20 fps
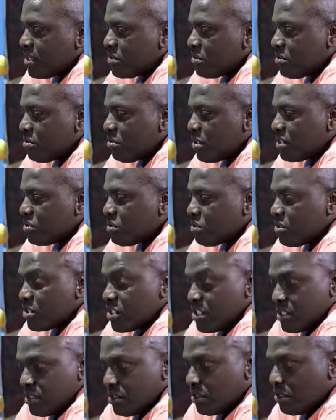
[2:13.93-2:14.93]
or
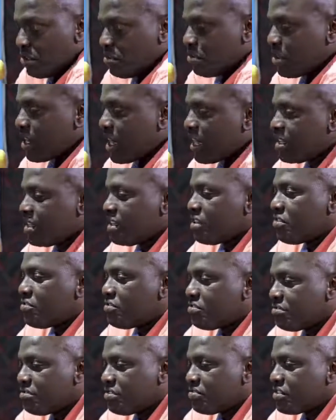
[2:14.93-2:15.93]
whitewashing the whole idea
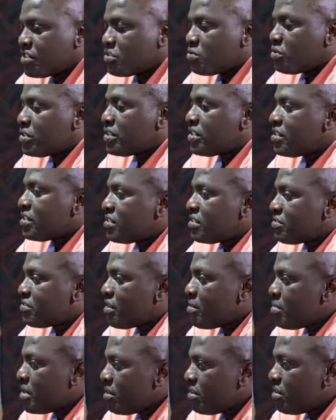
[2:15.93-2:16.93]
of evacuating his
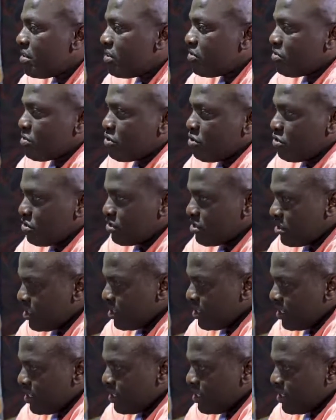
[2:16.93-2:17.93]
family. Of course,
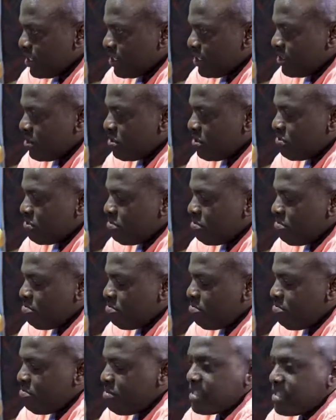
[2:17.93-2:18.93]
the
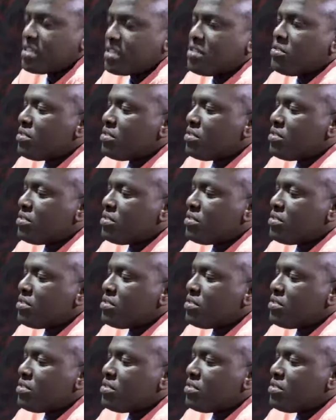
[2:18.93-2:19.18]
basic reason why